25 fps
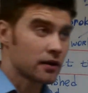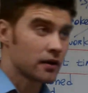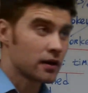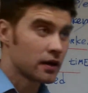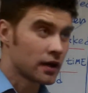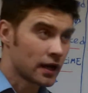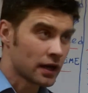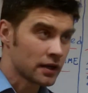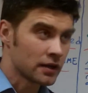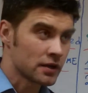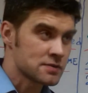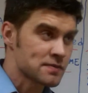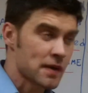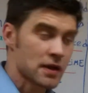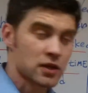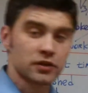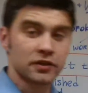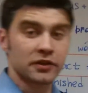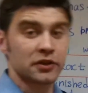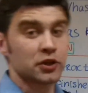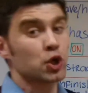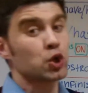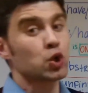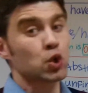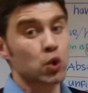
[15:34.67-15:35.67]
especially
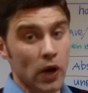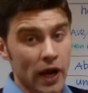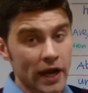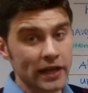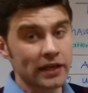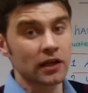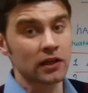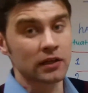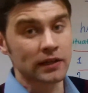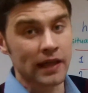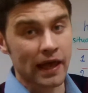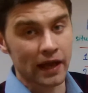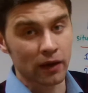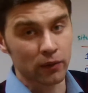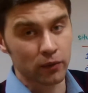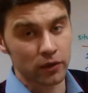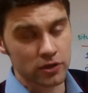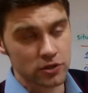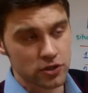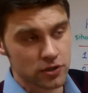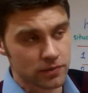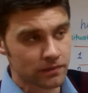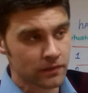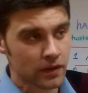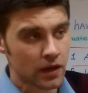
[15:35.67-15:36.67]
in Ukrainian
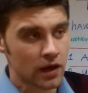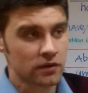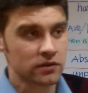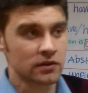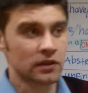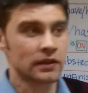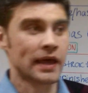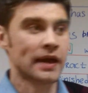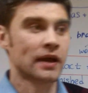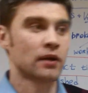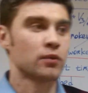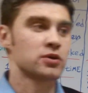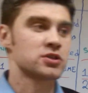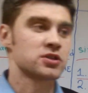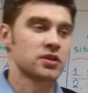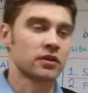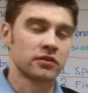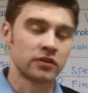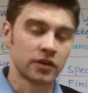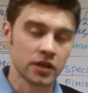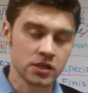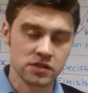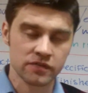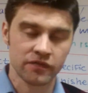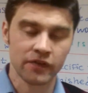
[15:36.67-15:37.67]
language, the language that
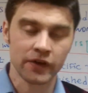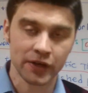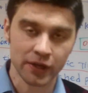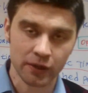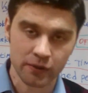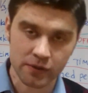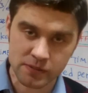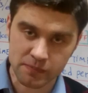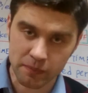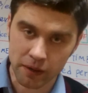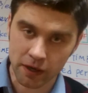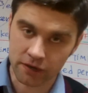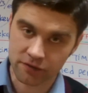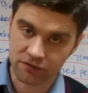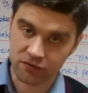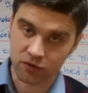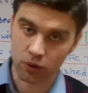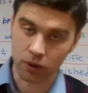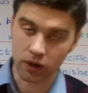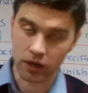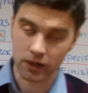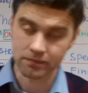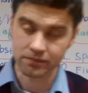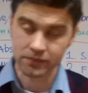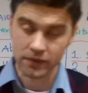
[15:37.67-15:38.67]
this video is made
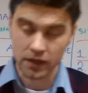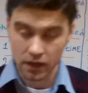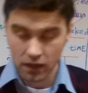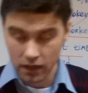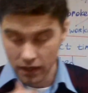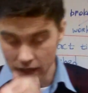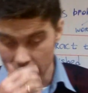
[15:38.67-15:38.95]
for,